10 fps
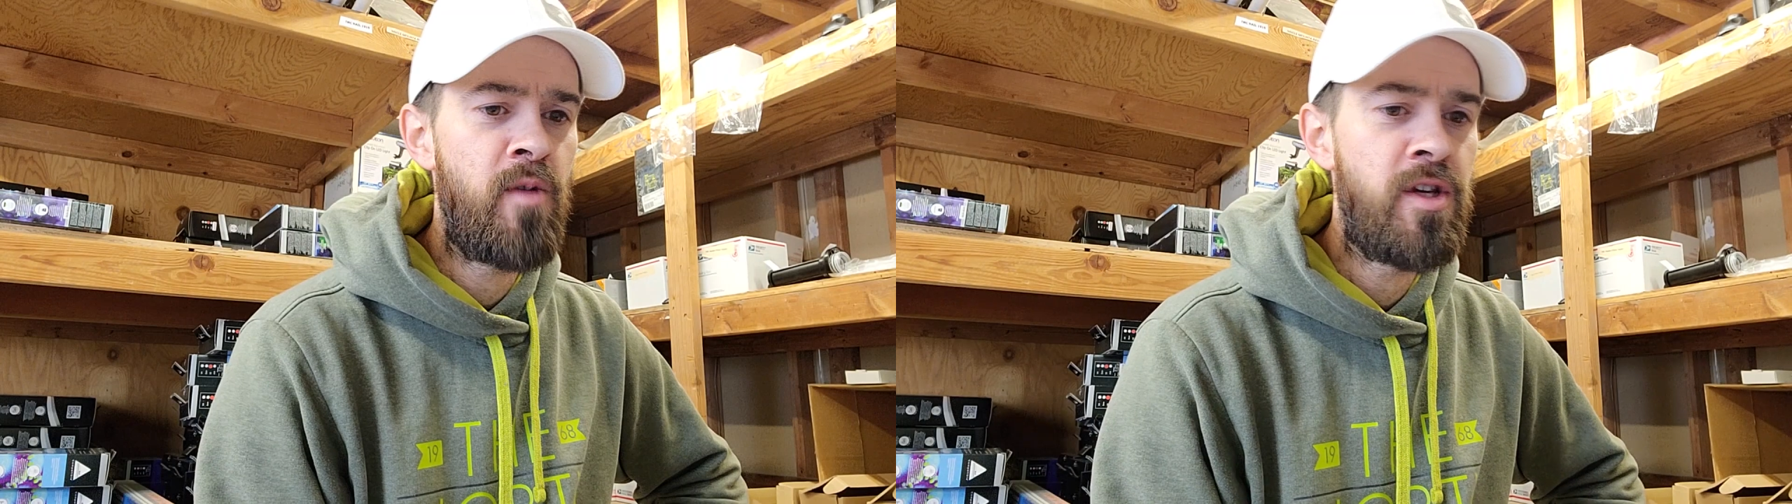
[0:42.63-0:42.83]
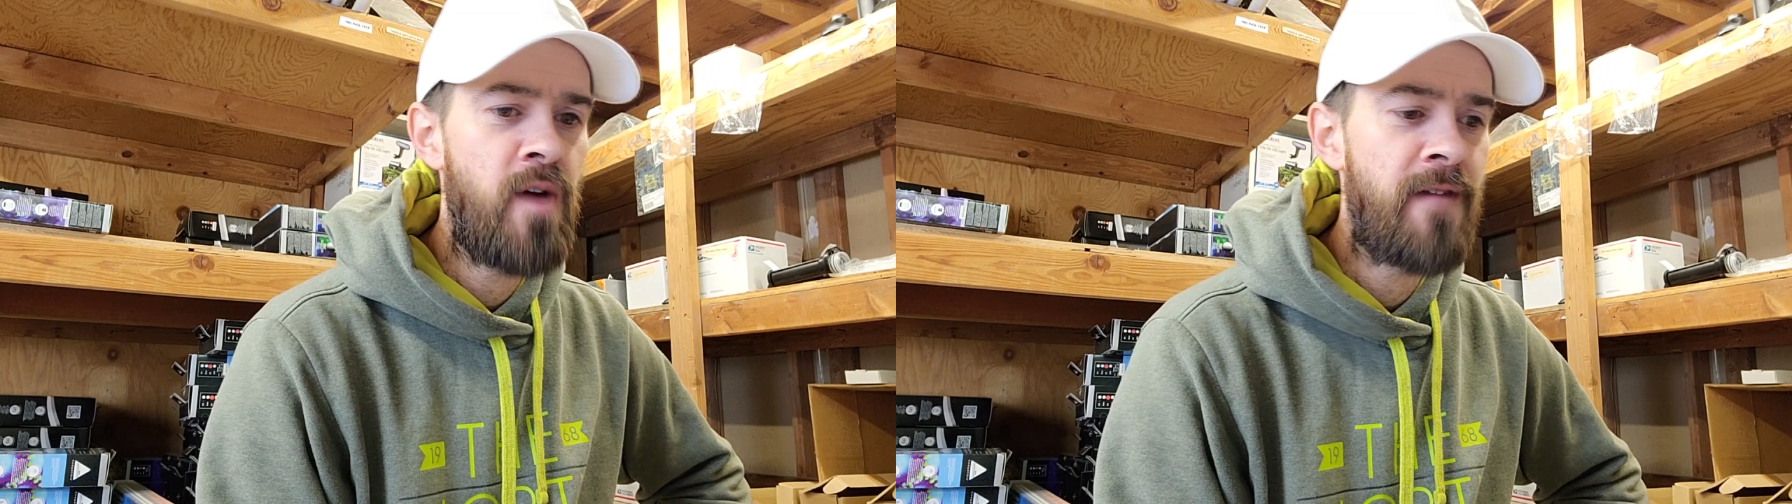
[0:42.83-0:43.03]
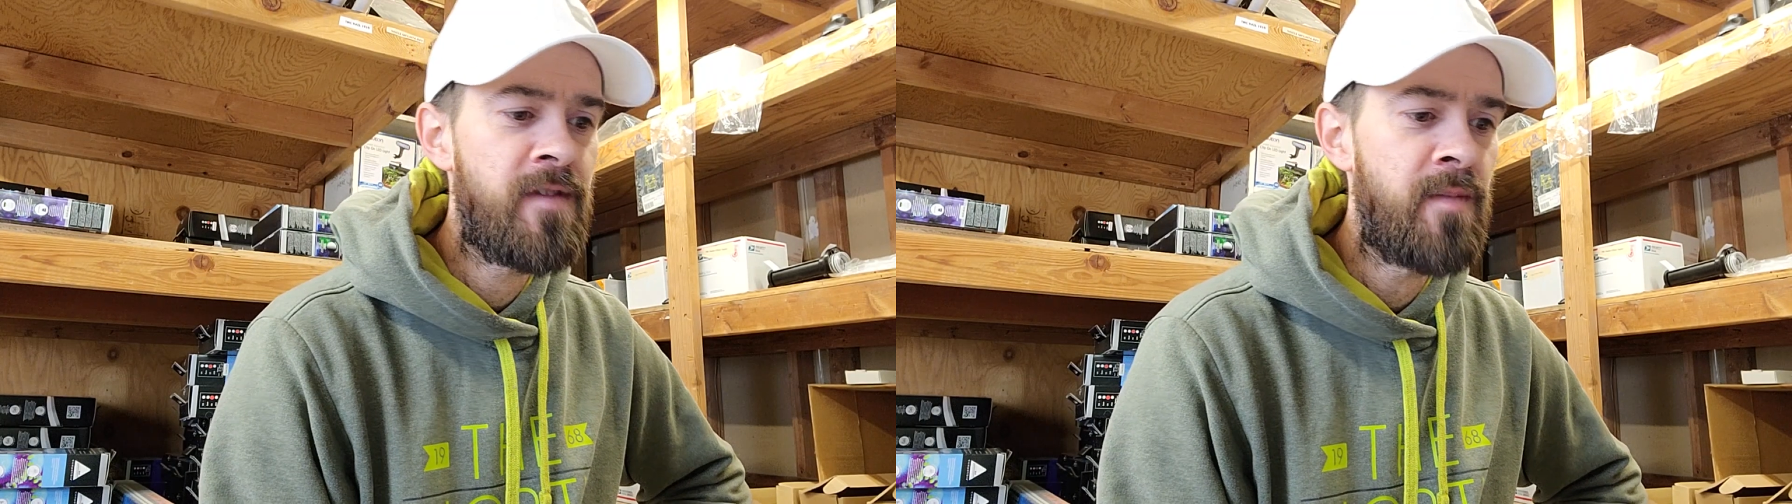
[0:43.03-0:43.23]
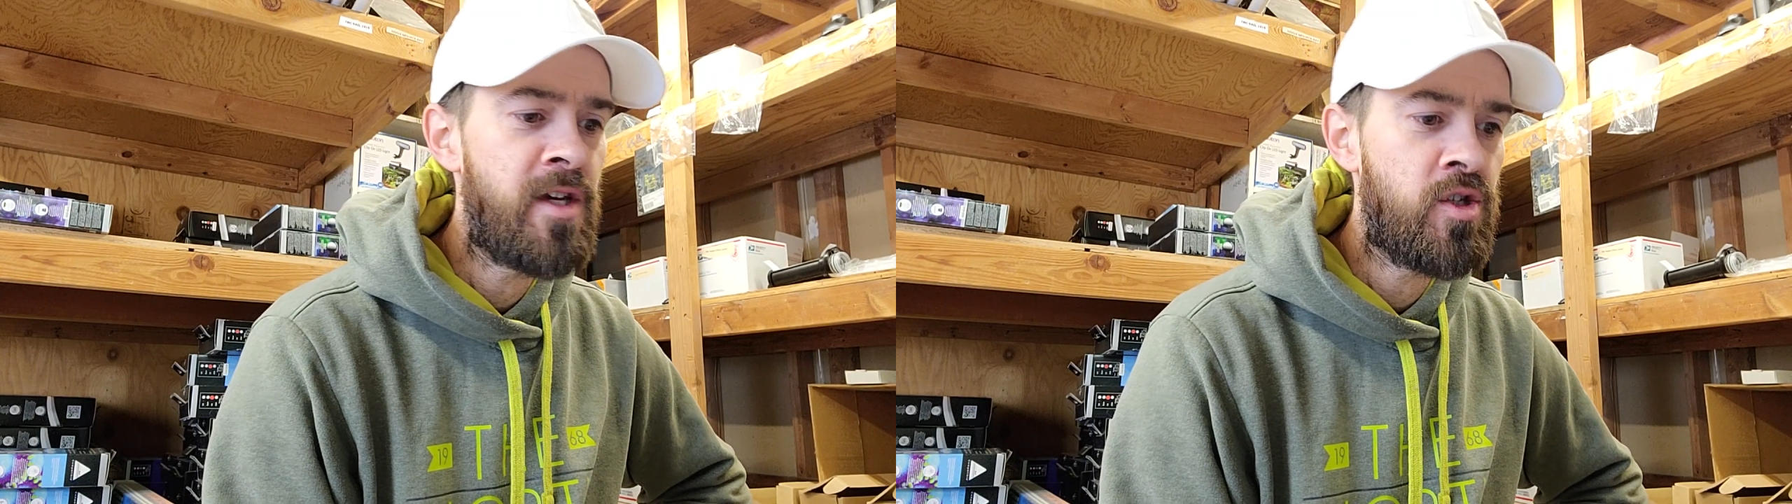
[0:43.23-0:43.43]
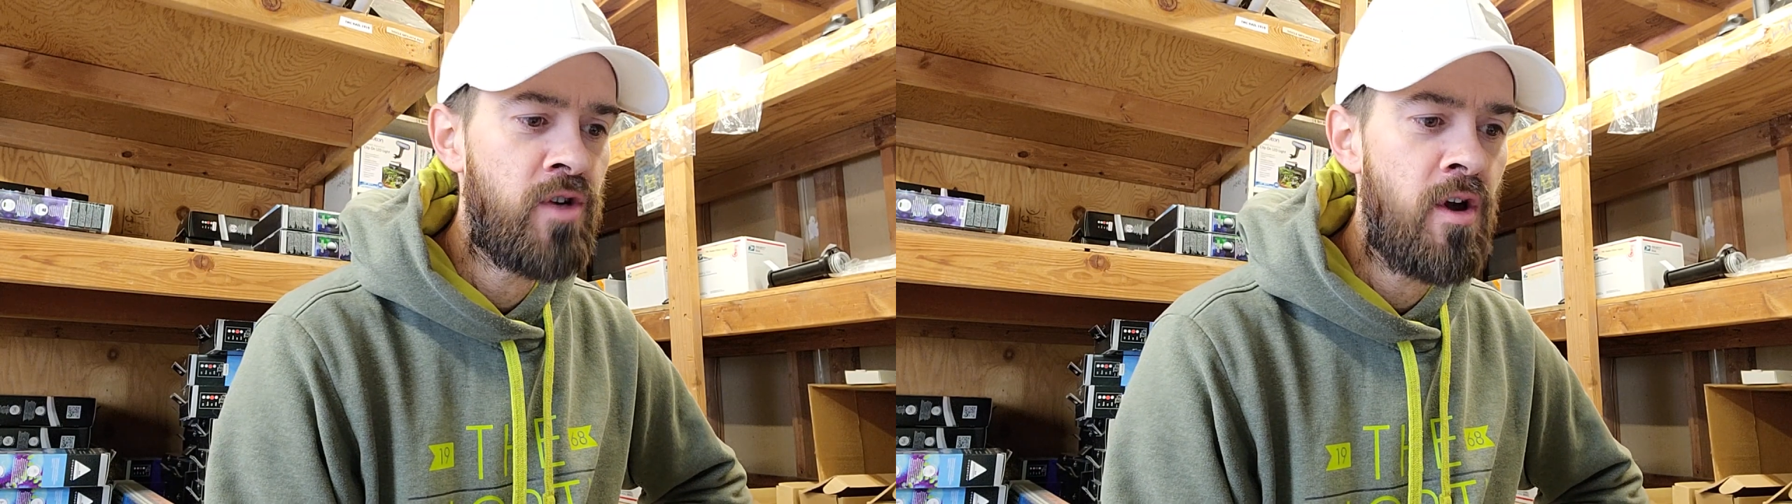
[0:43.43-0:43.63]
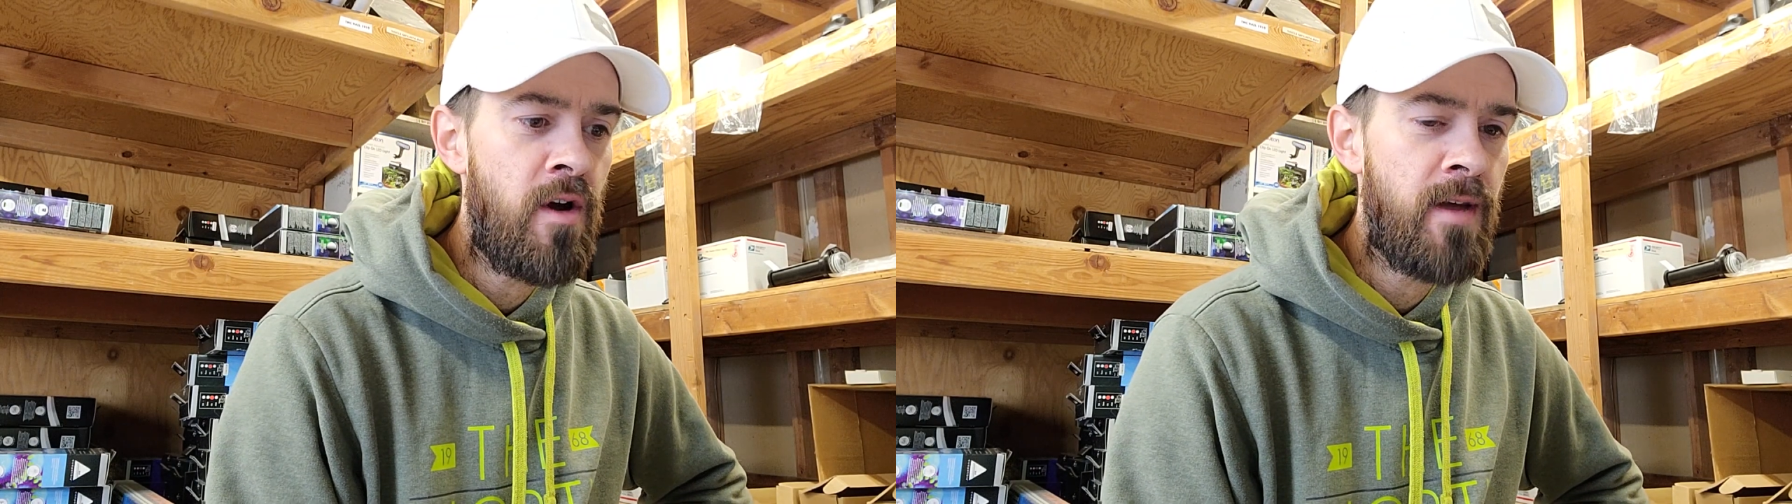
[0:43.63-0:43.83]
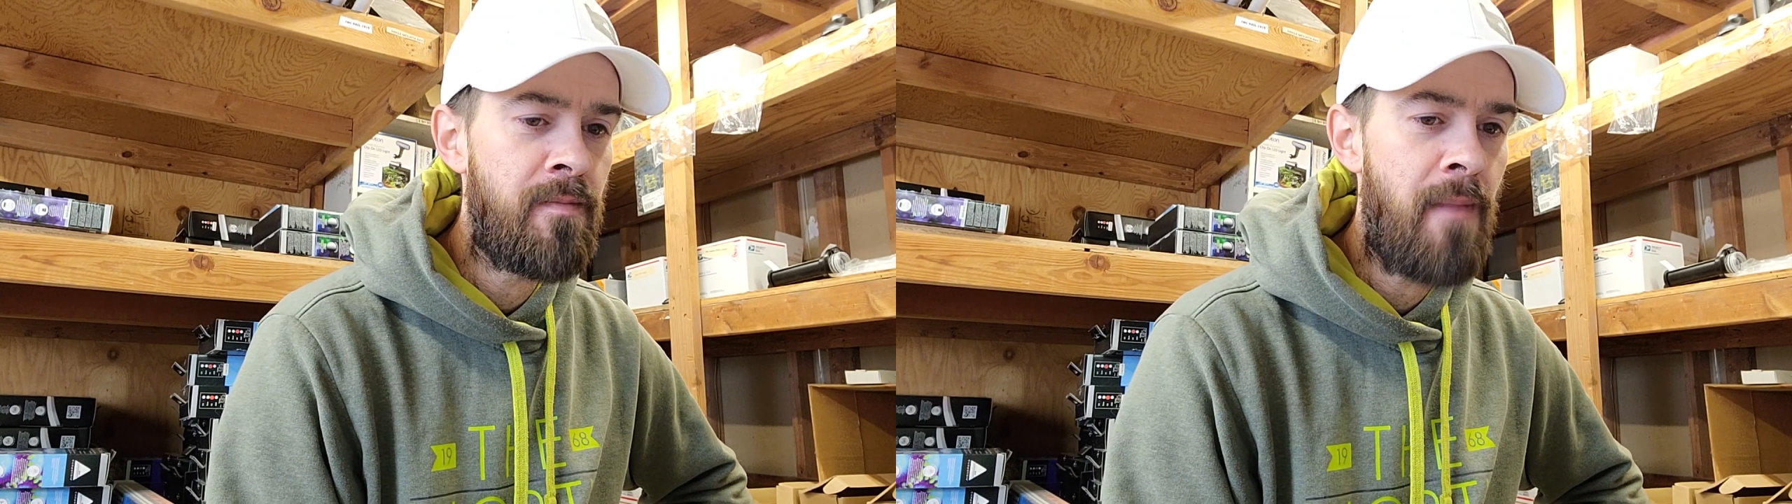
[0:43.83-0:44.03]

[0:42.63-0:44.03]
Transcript: We do have some history going